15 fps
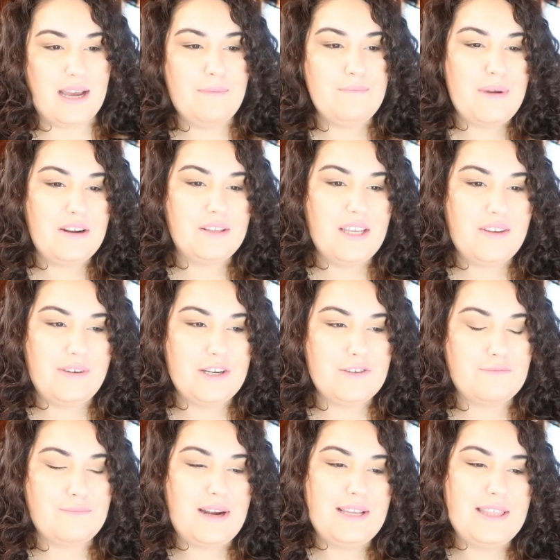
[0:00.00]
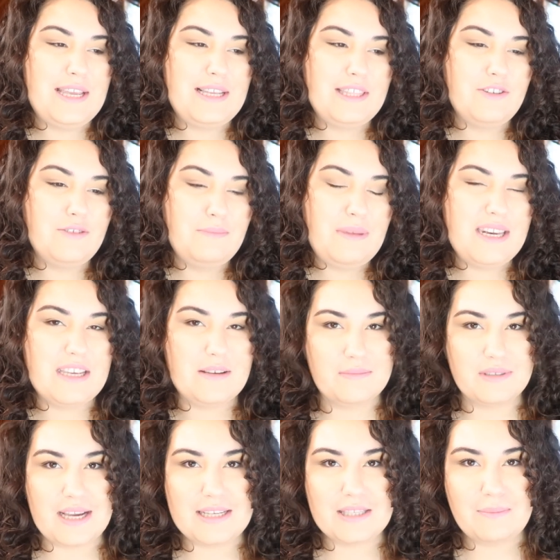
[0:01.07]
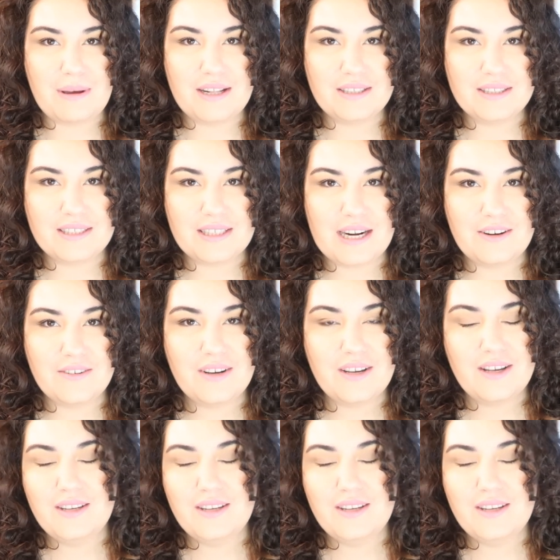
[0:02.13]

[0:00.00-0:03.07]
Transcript: I barely reach for my like little medium-sized palettes now.